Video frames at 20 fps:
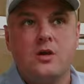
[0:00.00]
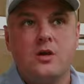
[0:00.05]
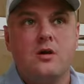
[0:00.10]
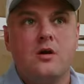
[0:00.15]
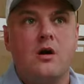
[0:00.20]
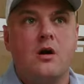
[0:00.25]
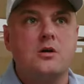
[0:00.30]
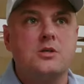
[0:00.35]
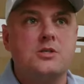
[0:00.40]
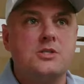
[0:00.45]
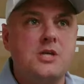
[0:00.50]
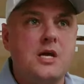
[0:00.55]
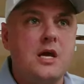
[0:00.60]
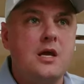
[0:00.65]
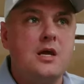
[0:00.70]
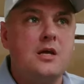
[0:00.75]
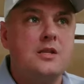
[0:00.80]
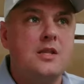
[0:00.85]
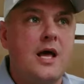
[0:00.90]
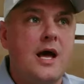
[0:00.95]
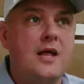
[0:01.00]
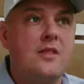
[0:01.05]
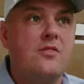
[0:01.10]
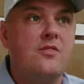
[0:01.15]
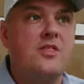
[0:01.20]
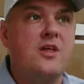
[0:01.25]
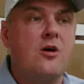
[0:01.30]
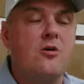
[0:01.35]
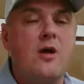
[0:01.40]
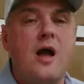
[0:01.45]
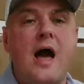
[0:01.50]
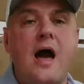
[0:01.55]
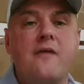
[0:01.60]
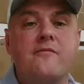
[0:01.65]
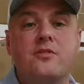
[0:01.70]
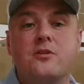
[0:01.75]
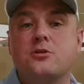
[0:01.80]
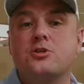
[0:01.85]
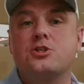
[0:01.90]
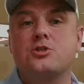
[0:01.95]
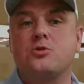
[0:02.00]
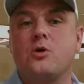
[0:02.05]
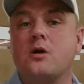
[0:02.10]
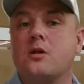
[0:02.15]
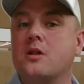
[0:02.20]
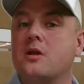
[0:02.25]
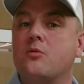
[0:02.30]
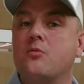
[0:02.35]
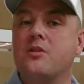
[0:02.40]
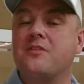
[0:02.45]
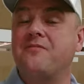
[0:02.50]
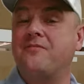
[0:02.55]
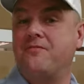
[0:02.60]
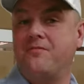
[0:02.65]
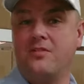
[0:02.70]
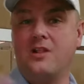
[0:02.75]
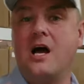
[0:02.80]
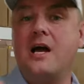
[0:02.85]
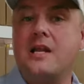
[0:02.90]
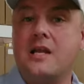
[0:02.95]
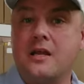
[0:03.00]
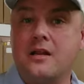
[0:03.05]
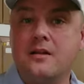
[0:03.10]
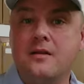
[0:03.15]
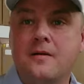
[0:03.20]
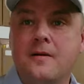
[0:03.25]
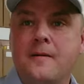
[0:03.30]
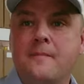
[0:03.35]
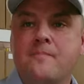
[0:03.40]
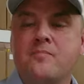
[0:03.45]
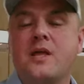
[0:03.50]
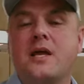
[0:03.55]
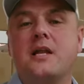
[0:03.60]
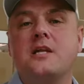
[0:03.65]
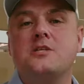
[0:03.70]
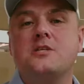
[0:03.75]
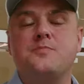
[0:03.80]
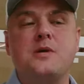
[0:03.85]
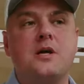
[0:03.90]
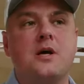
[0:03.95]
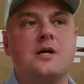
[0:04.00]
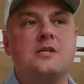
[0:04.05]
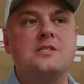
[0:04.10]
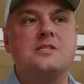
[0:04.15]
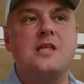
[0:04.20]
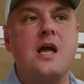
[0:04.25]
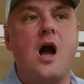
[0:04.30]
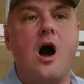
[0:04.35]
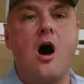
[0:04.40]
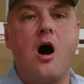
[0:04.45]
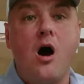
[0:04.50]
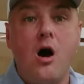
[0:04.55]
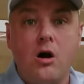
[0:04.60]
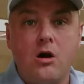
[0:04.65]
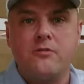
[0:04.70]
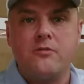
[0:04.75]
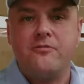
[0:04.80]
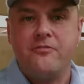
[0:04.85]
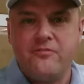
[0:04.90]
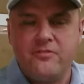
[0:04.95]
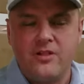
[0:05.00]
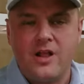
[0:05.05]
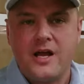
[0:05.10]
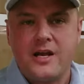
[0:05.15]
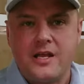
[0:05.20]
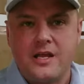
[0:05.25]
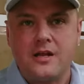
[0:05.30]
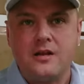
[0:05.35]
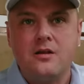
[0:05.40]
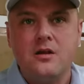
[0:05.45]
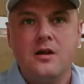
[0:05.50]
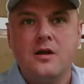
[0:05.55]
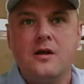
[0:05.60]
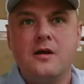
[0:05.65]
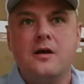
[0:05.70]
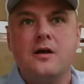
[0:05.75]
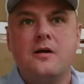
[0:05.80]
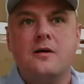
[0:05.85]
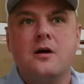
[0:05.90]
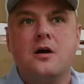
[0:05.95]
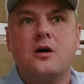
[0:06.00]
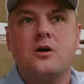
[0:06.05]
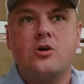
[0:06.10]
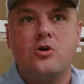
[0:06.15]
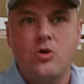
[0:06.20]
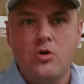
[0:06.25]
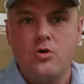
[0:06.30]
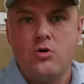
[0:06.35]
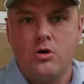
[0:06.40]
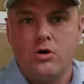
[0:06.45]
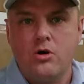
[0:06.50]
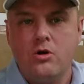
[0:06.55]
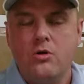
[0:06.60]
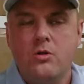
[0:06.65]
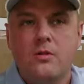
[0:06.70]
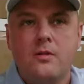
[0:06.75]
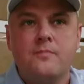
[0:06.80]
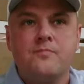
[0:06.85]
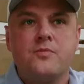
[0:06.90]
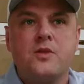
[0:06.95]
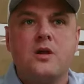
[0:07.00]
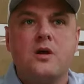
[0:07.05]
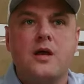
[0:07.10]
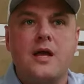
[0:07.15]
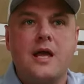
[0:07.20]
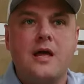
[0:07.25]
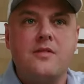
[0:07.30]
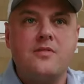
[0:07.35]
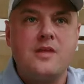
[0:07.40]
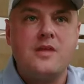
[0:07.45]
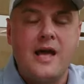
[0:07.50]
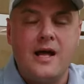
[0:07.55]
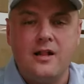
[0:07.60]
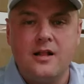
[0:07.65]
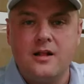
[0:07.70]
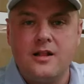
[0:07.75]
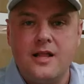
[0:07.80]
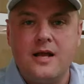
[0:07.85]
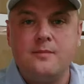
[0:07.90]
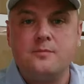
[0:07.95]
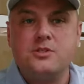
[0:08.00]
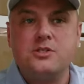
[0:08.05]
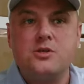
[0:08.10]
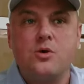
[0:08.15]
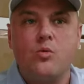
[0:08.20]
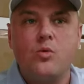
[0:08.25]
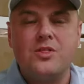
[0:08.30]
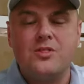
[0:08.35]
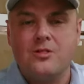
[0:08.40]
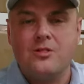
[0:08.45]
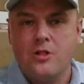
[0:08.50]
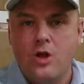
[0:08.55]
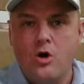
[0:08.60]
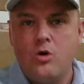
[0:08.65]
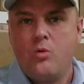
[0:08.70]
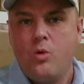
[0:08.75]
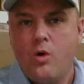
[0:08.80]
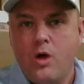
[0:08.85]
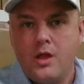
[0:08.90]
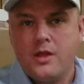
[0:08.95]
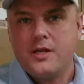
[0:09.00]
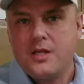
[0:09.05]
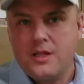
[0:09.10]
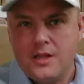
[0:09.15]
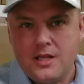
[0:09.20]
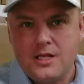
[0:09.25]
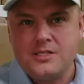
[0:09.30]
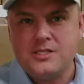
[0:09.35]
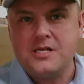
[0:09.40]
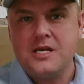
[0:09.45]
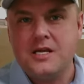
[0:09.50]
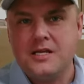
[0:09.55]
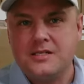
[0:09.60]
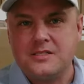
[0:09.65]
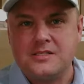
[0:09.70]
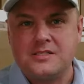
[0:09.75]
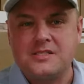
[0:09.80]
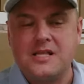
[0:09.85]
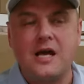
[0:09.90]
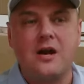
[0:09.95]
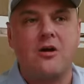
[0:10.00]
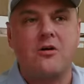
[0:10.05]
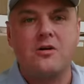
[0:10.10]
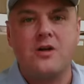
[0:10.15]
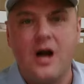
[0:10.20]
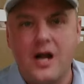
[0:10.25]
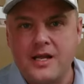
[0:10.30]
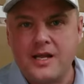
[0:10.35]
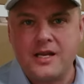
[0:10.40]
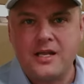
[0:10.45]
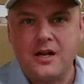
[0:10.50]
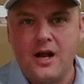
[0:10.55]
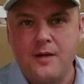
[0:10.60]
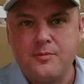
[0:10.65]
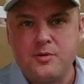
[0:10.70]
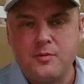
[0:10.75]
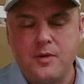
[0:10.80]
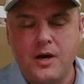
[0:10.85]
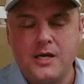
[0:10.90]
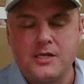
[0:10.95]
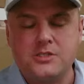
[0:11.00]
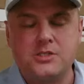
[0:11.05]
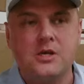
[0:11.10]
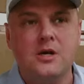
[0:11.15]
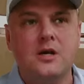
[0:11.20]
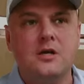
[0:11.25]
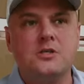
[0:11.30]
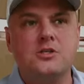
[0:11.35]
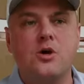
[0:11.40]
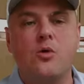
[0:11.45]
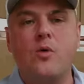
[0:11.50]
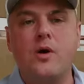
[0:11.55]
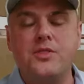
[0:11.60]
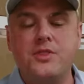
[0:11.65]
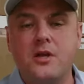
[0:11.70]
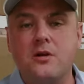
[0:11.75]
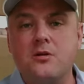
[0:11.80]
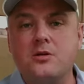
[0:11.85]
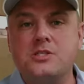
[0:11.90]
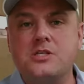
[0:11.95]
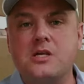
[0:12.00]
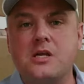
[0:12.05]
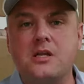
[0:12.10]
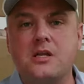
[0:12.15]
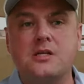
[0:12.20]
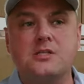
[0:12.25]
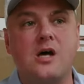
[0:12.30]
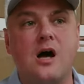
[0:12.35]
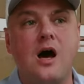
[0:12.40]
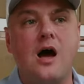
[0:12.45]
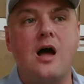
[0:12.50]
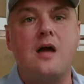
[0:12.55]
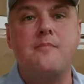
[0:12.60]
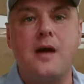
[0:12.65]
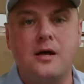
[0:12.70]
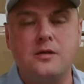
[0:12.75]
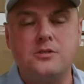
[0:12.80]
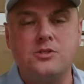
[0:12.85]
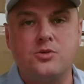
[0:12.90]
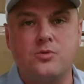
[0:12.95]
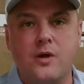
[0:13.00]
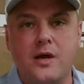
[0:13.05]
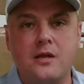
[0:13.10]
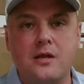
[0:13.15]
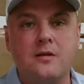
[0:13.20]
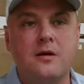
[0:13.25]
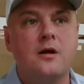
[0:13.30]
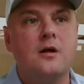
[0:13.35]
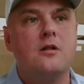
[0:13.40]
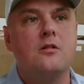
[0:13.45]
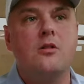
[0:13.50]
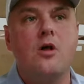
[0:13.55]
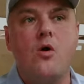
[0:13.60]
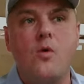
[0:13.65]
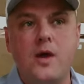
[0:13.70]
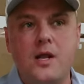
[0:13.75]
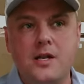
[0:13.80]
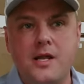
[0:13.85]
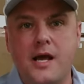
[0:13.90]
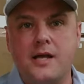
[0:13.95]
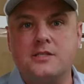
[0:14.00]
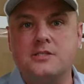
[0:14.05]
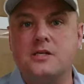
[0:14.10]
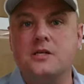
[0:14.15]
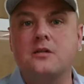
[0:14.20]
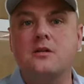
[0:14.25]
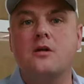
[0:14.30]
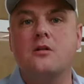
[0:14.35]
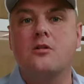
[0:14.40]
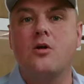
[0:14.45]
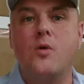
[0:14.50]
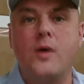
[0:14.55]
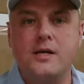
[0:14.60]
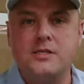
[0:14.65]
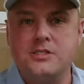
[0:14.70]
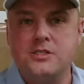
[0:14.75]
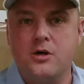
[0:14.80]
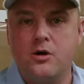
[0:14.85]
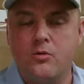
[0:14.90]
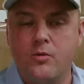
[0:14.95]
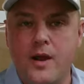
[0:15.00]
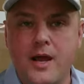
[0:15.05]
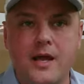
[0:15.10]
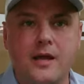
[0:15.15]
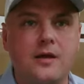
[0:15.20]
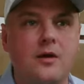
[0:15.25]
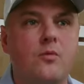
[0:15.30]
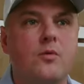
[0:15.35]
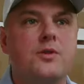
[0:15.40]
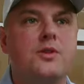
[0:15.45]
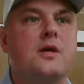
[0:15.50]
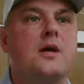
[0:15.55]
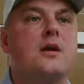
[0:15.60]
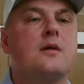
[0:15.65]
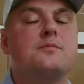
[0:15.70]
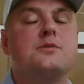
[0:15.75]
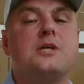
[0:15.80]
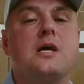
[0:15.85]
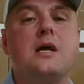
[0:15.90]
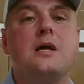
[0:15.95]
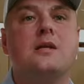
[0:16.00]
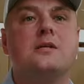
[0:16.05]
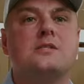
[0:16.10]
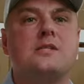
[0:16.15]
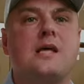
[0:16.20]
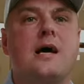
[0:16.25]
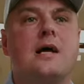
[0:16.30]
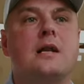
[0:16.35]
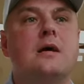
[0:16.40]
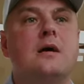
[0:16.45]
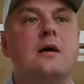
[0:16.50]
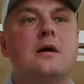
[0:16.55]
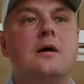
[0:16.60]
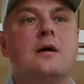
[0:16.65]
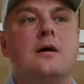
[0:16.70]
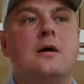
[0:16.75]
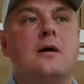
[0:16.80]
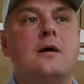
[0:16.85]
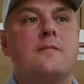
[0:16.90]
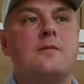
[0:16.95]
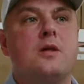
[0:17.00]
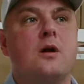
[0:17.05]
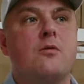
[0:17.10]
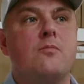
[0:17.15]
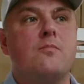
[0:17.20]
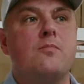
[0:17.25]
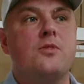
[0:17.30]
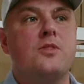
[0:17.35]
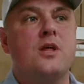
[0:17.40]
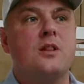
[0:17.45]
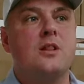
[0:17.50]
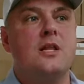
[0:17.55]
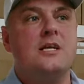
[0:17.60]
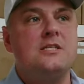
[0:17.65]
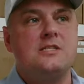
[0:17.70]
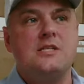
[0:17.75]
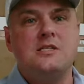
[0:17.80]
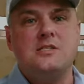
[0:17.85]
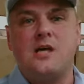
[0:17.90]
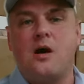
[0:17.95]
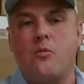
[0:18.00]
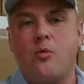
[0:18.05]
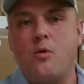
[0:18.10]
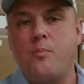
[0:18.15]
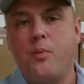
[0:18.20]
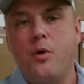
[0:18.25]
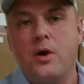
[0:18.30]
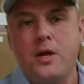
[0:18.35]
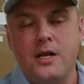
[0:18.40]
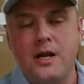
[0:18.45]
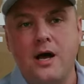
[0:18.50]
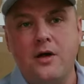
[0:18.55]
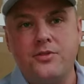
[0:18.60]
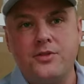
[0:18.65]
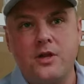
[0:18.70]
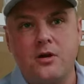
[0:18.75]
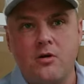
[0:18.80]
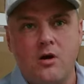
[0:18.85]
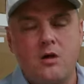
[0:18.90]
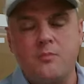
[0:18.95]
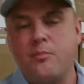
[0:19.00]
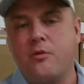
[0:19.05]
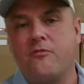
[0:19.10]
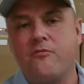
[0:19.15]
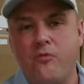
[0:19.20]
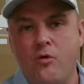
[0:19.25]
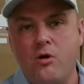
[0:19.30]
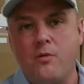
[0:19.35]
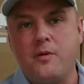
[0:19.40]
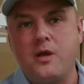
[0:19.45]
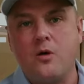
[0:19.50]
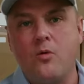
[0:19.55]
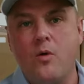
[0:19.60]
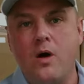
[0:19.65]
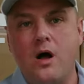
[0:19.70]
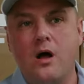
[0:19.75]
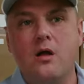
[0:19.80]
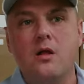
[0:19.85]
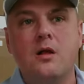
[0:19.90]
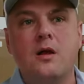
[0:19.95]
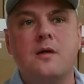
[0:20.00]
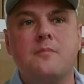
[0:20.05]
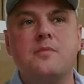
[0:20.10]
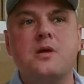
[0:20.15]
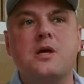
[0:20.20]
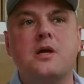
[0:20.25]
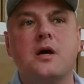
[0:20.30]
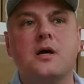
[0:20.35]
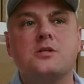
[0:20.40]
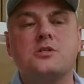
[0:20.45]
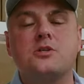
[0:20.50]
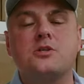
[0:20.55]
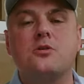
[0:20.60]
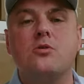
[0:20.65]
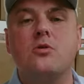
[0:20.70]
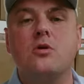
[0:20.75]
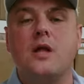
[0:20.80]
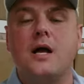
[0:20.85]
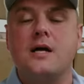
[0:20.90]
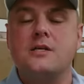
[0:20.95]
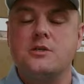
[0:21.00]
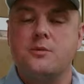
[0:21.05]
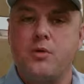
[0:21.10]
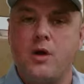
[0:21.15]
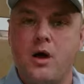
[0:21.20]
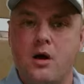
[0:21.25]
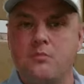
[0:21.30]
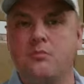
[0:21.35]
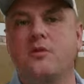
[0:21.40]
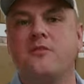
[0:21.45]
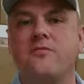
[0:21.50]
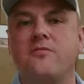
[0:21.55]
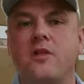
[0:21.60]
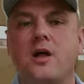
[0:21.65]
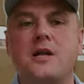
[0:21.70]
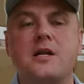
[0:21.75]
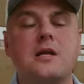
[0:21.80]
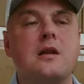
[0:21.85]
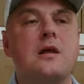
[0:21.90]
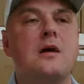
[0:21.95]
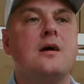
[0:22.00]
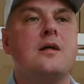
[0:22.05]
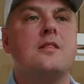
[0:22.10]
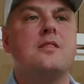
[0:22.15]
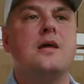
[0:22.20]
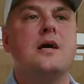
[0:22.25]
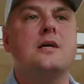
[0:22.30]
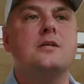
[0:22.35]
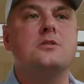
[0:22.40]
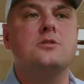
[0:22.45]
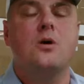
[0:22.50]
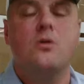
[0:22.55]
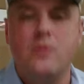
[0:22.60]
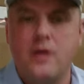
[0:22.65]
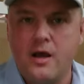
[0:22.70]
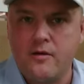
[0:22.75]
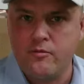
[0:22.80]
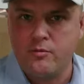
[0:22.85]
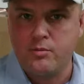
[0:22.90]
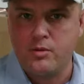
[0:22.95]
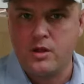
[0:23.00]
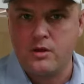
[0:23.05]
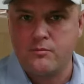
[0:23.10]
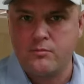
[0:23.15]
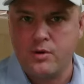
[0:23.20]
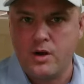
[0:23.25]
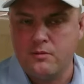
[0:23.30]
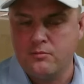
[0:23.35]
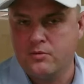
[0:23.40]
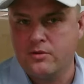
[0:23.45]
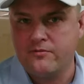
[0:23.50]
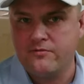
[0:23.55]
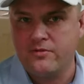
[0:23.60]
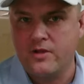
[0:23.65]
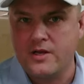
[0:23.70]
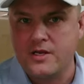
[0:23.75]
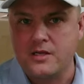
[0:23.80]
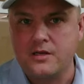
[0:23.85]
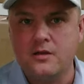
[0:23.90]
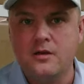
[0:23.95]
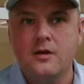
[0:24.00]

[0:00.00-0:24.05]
are saying that they're struggling with flooding, it is because they are flooding Google and the LLMs with low quality listings that are not getting optimized. So what they're seeing is a high bounce rate, low indexing, low SEO rank. And what they end up saying is that, the listings that we're putting out there aren't performing well because Google has a problem with flooding. They don't have a problem with flooding.